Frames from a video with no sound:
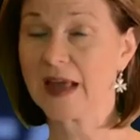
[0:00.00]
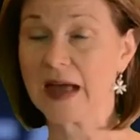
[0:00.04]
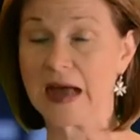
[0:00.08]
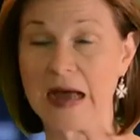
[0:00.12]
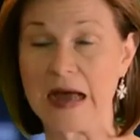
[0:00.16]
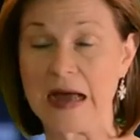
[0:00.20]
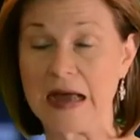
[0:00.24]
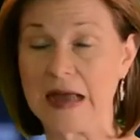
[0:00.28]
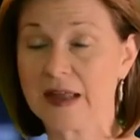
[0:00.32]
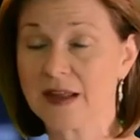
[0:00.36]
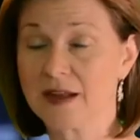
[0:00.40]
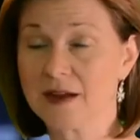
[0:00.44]

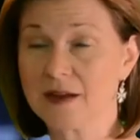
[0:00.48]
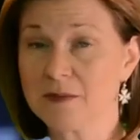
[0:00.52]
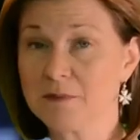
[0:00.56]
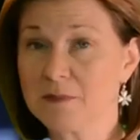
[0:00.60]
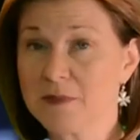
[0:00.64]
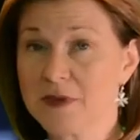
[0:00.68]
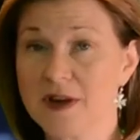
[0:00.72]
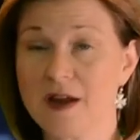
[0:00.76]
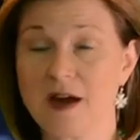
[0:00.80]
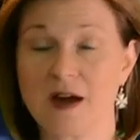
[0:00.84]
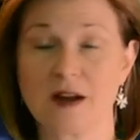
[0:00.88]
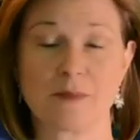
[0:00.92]
I
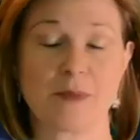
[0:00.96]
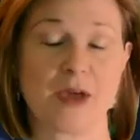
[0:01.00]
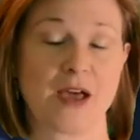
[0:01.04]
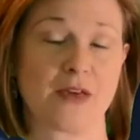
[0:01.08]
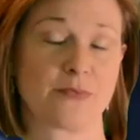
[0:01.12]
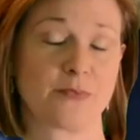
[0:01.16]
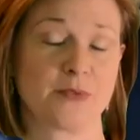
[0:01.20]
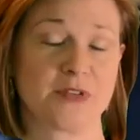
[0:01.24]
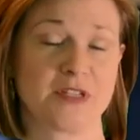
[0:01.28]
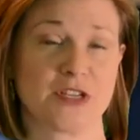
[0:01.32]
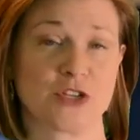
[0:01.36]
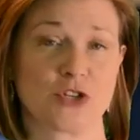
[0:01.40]
am not a
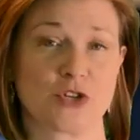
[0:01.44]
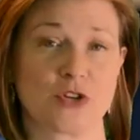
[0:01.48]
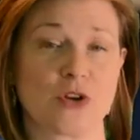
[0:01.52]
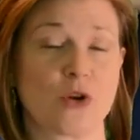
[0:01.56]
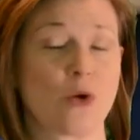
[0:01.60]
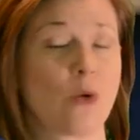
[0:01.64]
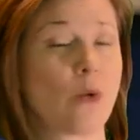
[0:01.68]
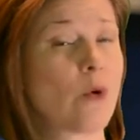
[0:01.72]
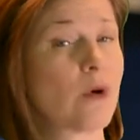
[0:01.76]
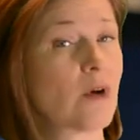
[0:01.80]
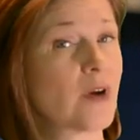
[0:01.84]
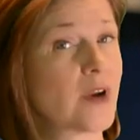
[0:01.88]
mathematician
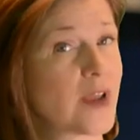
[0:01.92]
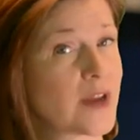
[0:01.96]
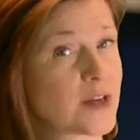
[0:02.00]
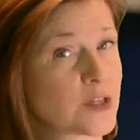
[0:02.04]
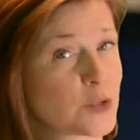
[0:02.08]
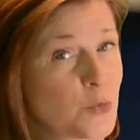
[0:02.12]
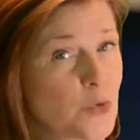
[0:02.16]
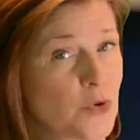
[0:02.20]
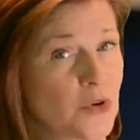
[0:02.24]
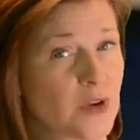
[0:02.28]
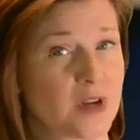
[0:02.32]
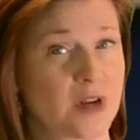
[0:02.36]
or an
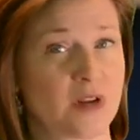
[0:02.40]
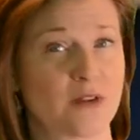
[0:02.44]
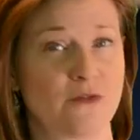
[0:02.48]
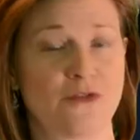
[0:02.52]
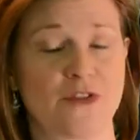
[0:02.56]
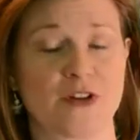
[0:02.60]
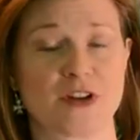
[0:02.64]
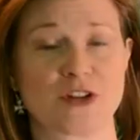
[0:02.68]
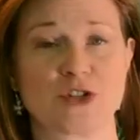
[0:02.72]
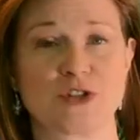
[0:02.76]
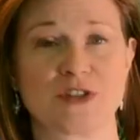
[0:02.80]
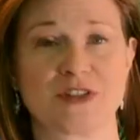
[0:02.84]
expert in
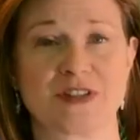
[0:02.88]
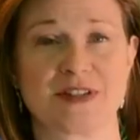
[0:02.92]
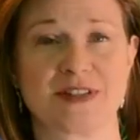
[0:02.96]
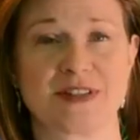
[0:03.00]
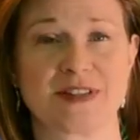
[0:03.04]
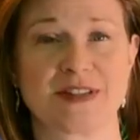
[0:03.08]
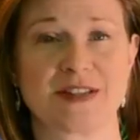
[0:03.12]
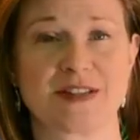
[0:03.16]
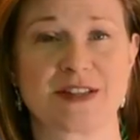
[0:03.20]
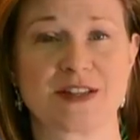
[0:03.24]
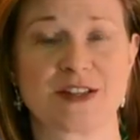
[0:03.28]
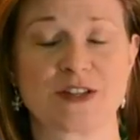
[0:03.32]
infectious
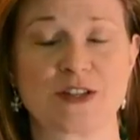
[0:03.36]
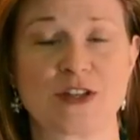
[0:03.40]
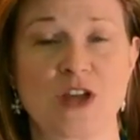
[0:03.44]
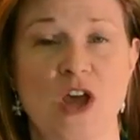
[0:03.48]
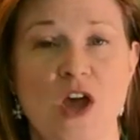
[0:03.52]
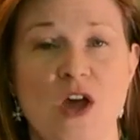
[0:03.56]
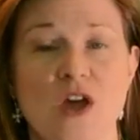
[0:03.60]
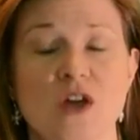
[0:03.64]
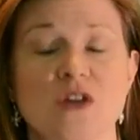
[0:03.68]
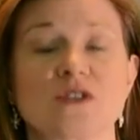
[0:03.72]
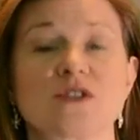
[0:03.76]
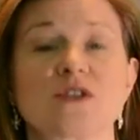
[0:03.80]
diseases,
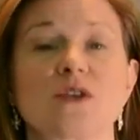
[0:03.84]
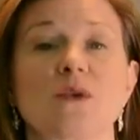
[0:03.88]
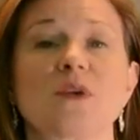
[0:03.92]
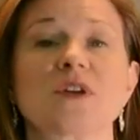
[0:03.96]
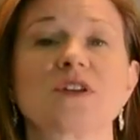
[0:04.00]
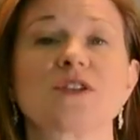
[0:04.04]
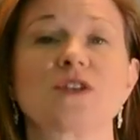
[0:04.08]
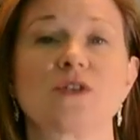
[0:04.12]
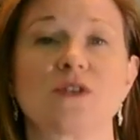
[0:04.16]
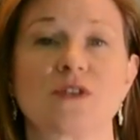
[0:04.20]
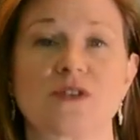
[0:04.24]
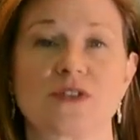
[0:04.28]
so
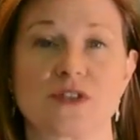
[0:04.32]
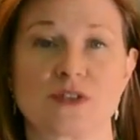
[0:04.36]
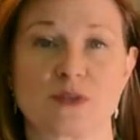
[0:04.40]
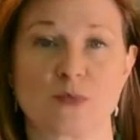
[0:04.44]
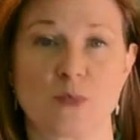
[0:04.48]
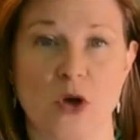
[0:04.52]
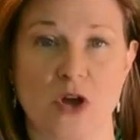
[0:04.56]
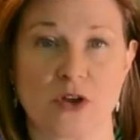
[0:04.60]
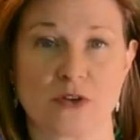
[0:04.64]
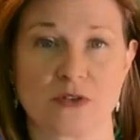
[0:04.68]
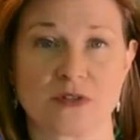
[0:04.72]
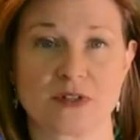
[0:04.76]
we took this
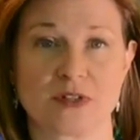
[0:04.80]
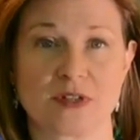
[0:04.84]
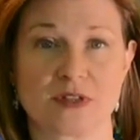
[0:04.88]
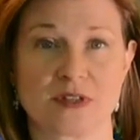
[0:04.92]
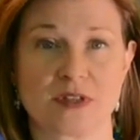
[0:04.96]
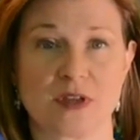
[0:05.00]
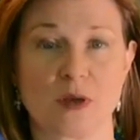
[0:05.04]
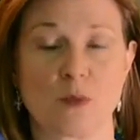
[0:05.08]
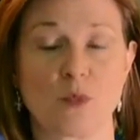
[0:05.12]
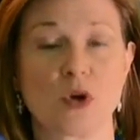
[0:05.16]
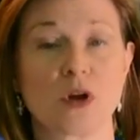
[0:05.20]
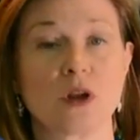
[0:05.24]
model to
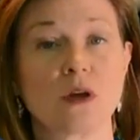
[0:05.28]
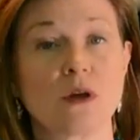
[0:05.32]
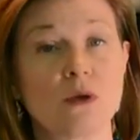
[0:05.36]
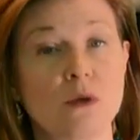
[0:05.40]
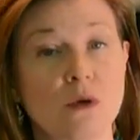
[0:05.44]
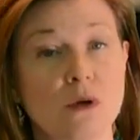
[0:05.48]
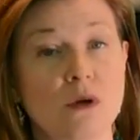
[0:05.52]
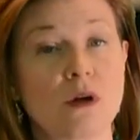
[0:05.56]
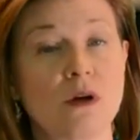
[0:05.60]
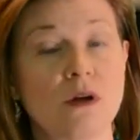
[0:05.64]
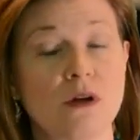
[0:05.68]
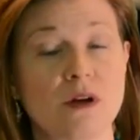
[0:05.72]
someone
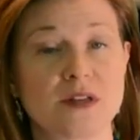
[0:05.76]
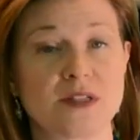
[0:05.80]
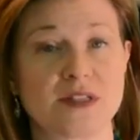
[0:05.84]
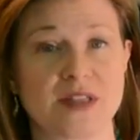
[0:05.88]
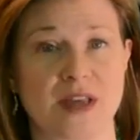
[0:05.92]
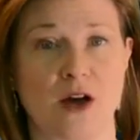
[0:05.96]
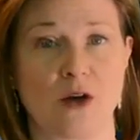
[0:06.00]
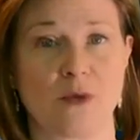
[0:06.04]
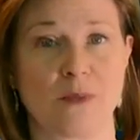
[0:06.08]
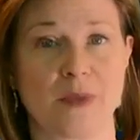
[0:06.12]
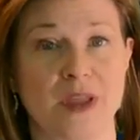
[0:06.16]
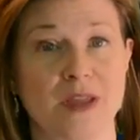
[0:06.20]
who could
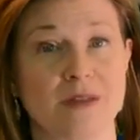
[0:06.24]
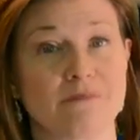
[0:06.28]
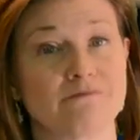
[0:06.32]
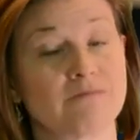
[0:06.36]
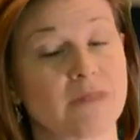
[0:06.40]
tell me